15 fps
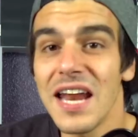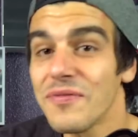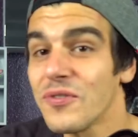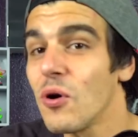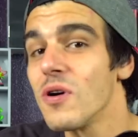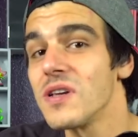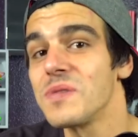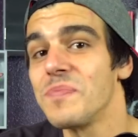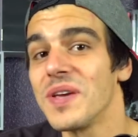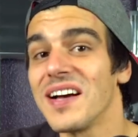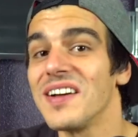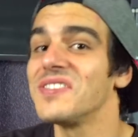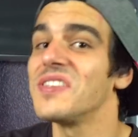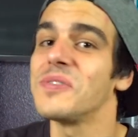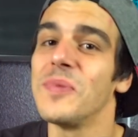And of course,
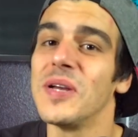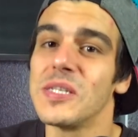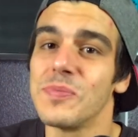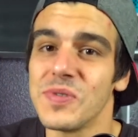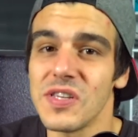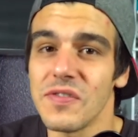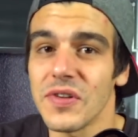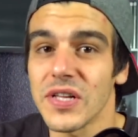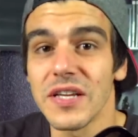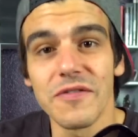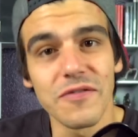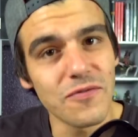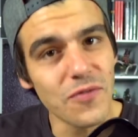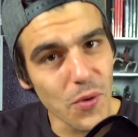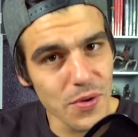because it's made specifically
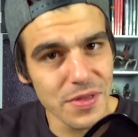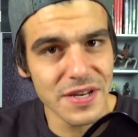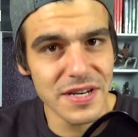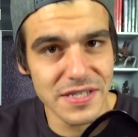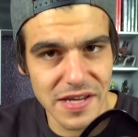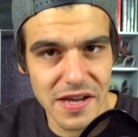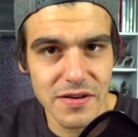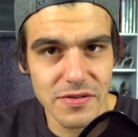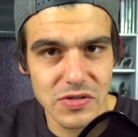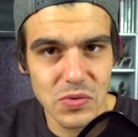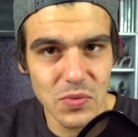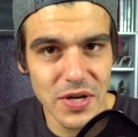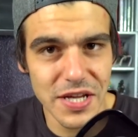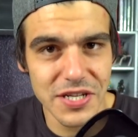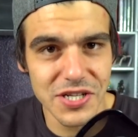for the Nintendo
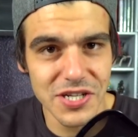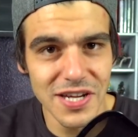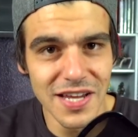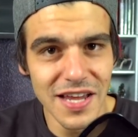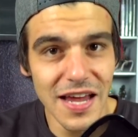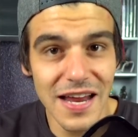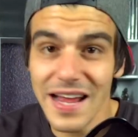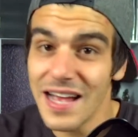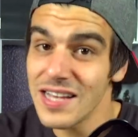Switch, it